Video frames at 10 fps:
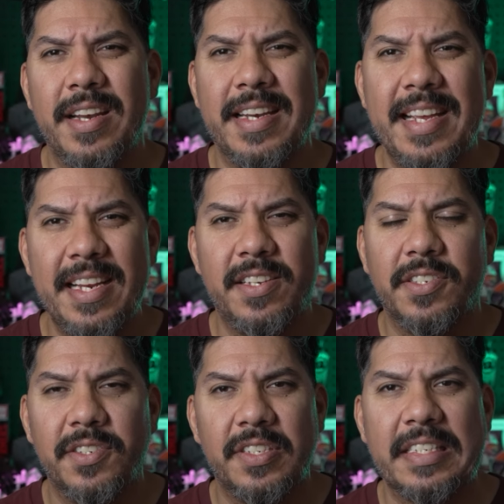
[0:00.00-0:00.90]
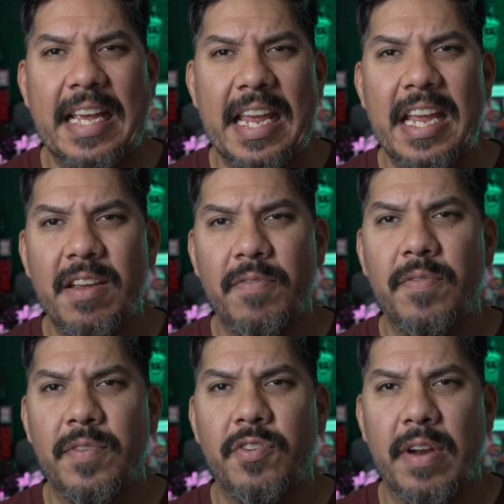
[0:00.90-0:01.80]
need to
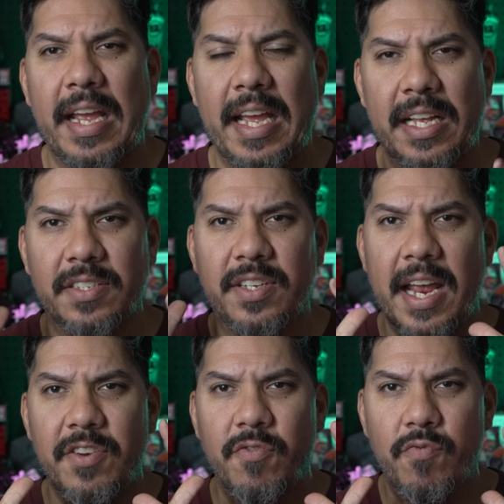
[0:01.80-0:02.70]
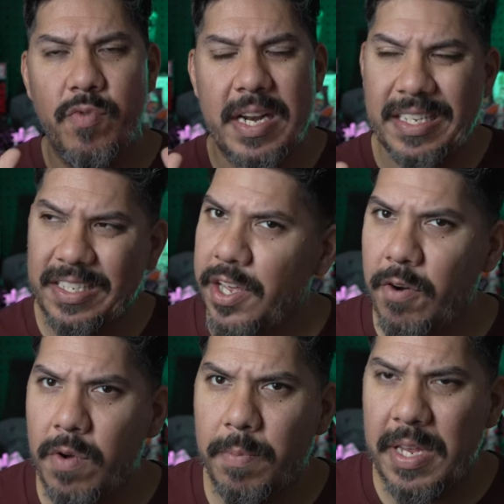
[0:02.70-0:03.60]
save your hands and your wrists. You
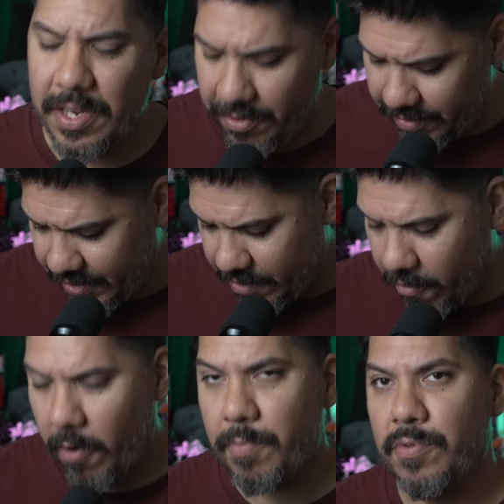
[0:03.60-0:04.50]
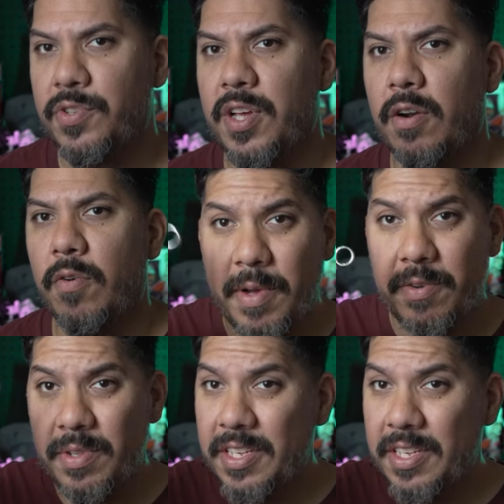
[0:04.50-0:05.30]
don't want to be inducing carpal tunnel by doing